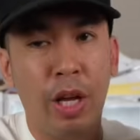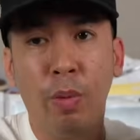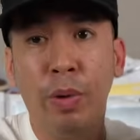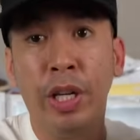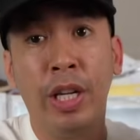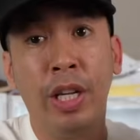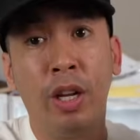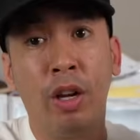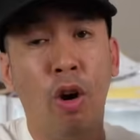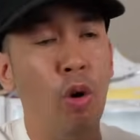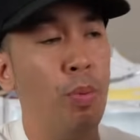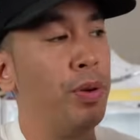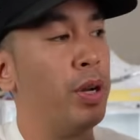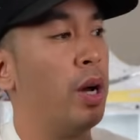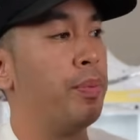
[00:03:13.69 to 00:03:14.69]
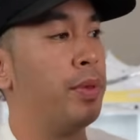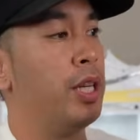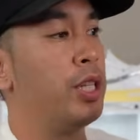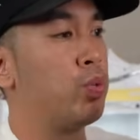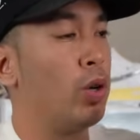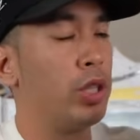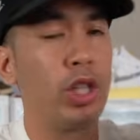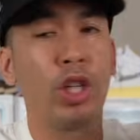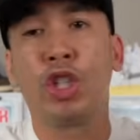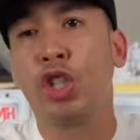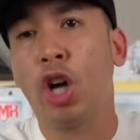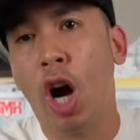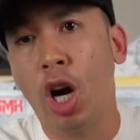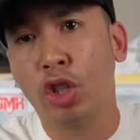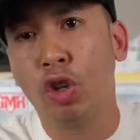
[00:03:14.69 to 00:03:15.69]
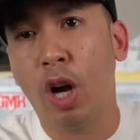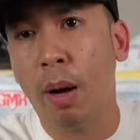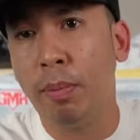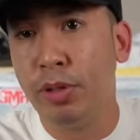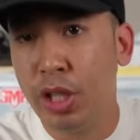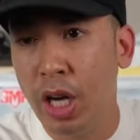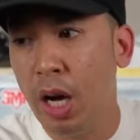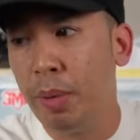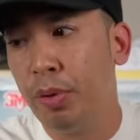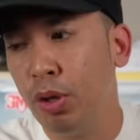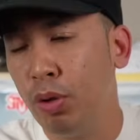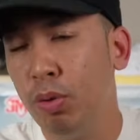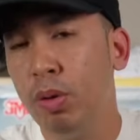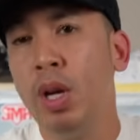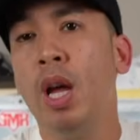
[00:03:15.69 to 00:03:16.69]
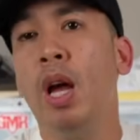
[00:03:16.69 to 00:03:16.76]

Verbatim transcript: that we need to open up. This was a shock drop W,